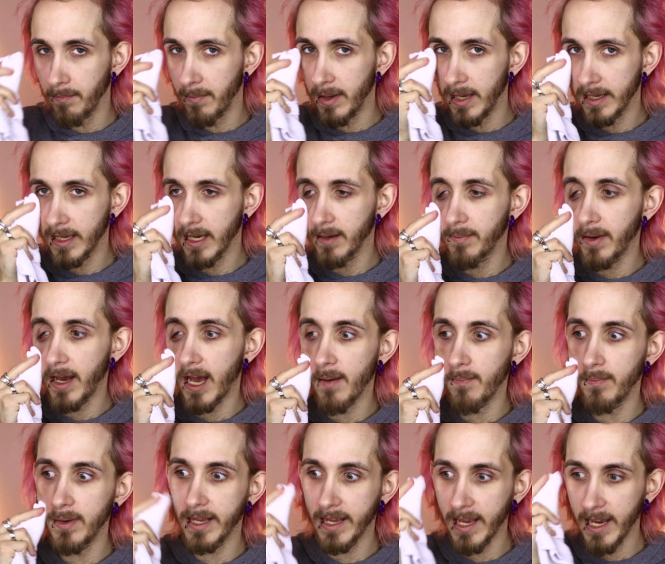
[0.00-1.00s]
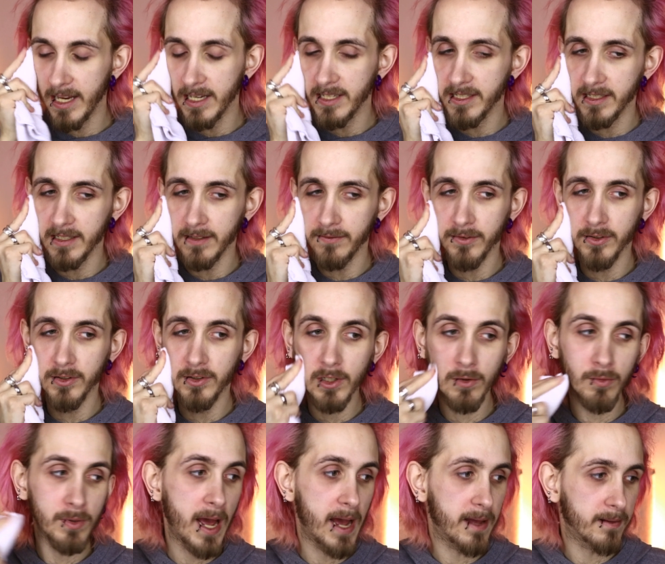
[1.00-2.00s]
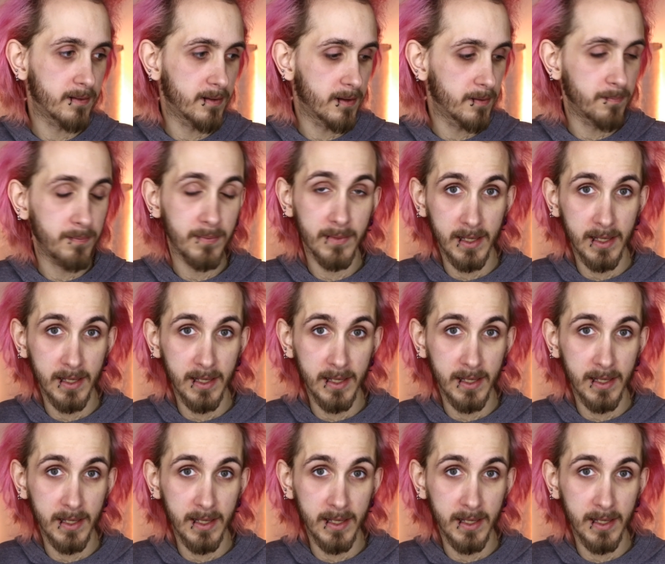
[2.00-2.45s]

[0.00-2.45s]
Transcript: makeup application if you do that.